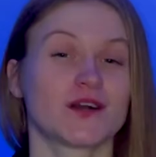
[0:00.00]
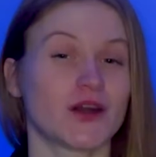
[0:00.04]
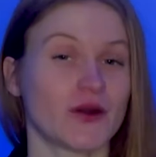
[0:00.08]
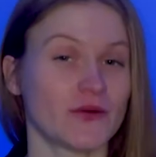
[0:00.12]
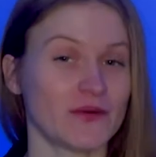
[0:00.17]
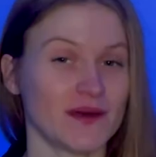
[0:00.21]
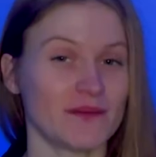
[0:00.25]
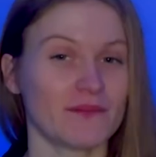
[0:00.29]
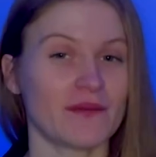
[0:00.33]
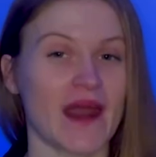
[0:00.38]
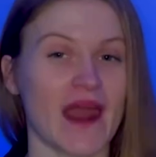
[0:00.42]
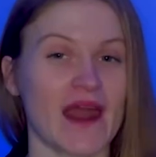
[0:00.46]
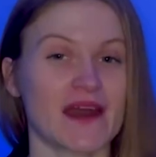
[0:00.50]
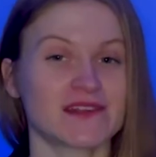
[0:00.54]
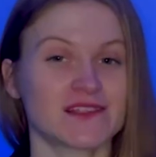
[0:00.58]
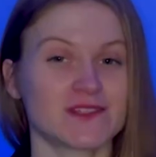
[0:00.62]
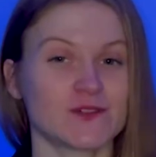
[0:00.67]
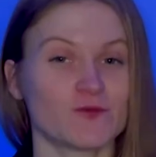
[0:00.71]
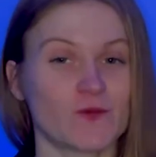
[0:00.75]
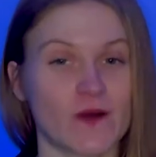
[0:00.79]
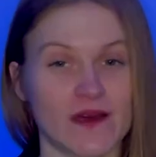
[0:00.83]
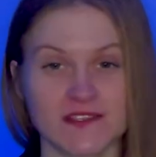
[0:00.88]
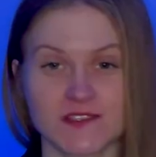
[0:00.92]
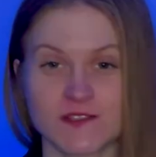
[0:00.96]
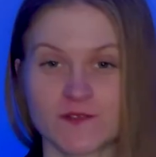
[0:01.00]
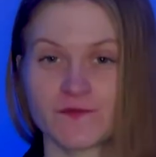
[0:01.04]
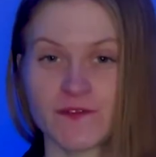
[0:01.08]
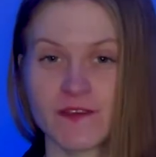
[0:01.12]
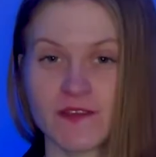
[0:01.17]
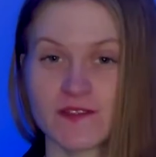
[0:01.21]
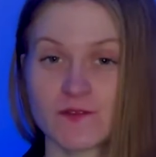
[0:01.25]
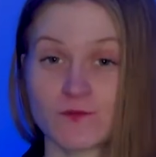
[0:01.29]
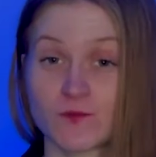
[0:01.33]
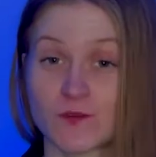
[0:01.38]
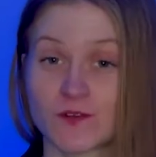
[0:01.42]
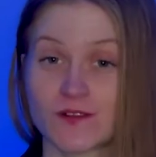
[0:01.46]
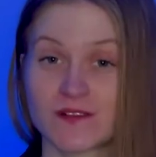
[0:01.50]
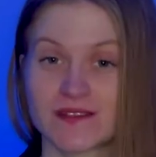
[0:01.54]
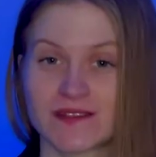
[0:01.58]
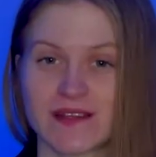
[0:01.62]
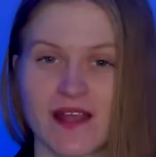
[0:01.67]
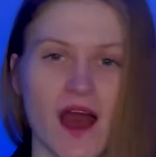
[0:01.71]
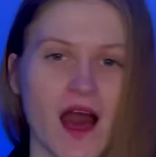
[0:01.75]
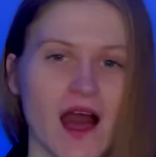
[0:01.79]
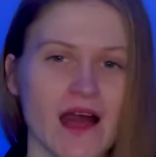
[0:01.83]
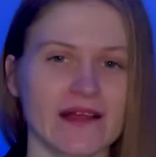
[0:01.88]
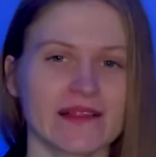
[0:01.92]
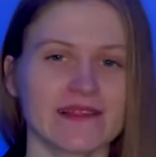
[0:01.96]
Going back to Westerfeld's World in
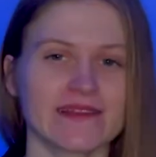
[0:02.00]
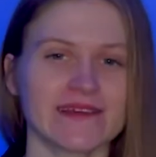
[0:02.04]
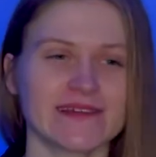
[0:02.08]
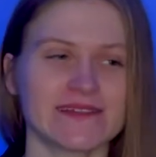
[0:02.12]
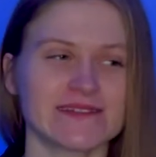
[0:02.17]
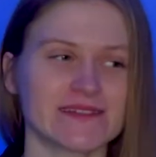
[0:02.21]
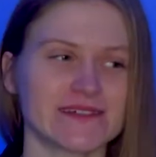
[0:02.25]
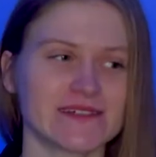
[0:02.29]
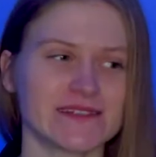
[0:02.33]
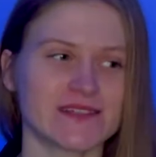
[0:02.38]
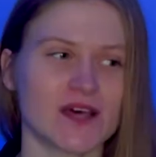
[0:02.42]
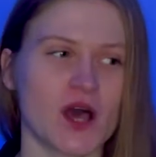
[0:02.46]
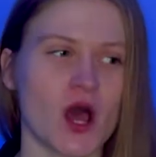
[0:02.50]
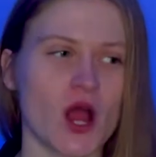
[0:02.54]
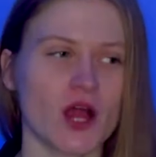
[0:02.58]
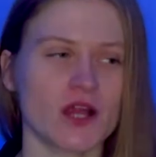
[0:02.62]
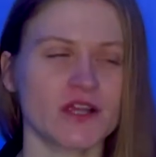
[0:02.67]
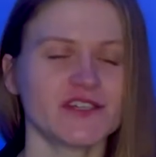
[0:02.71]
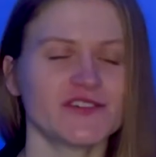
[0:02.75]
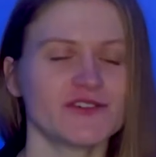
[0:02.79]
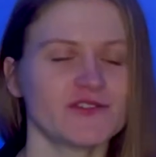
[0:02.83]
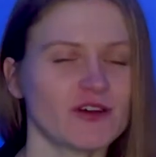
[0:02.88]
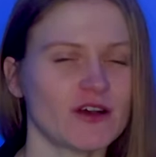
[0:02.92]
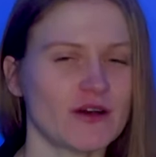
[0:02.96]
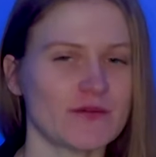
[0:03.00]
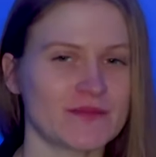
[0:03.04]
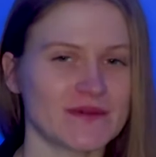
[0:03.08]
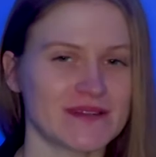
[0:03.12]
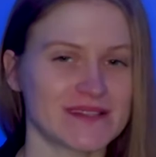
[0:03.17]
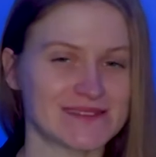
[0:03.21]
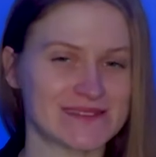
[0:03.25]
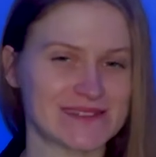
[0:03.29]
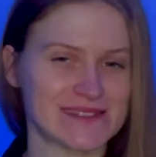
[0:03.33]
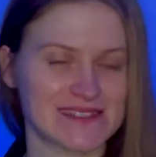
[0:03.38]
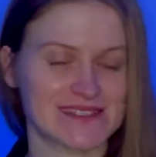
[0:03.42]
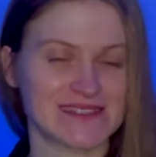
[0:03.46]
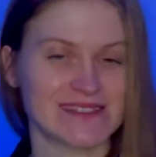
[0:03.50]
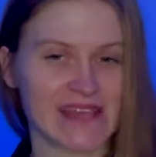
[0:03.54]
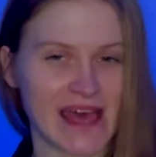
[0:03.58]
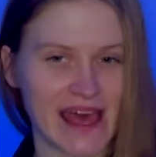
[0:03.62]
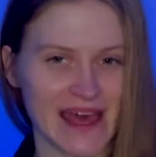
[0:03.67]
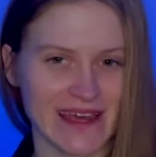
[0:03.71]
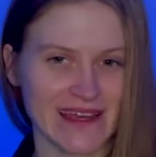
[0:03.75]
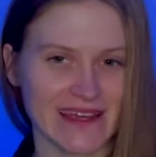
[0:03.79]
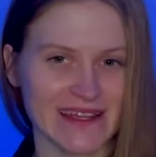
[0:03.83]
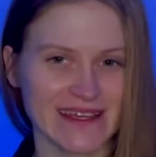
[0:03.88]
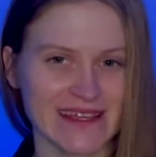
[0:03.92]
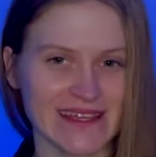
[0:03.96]
Uglies, it's hard to grow up in a
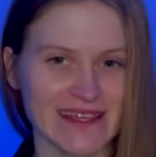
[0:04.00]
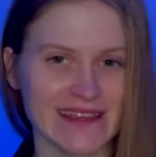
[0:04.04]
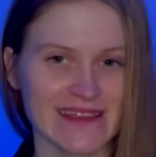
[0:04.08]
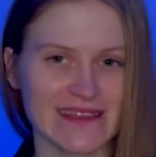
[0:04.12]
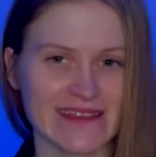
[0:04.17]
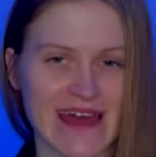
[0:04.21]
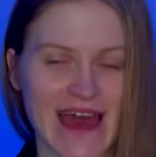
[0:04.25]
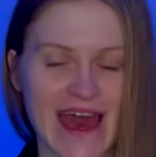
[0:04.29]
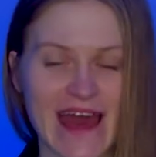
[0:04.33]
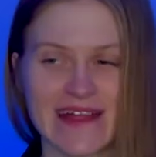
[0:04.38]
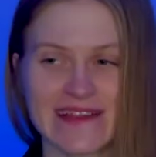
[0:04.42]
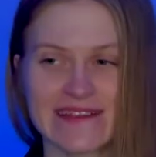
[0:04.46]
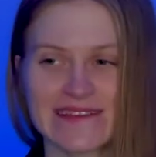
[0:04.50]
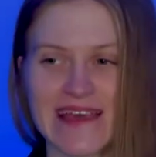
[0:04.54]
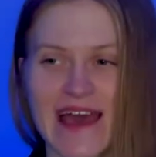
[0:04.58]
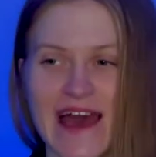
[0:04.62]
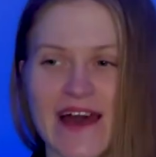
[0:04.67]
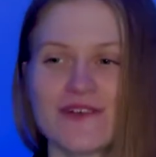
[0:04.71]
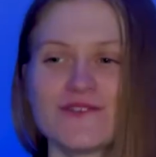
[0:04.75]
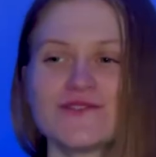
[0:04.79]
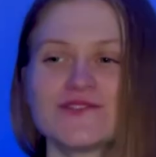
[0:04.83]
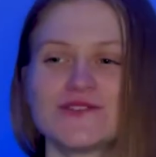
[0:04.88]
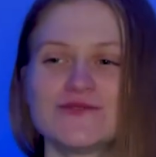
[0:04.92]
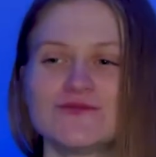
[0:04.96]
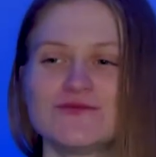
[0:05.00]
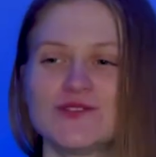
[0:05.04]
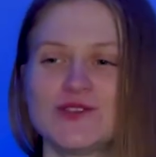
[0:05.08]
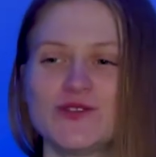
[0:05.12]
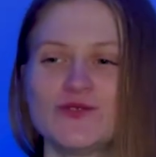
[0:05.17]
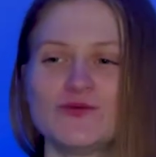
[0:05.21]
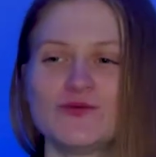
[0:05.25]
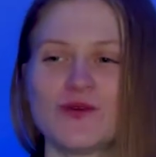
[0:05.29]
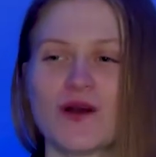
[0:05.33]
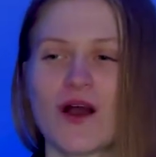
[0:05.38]
society that tells you you